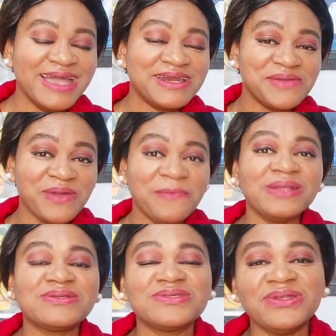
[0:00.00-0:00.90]
remember
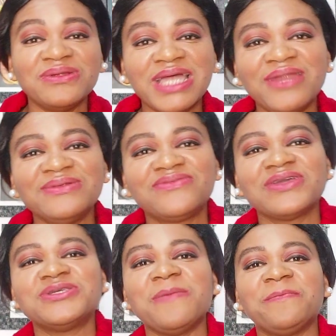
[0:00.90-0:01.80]
to turn on that
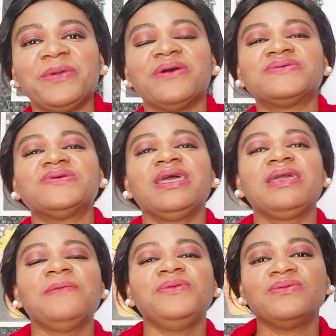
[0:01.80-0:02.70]
notification bell so that you
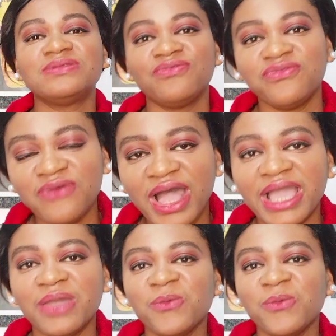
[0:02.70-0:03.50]
can be notified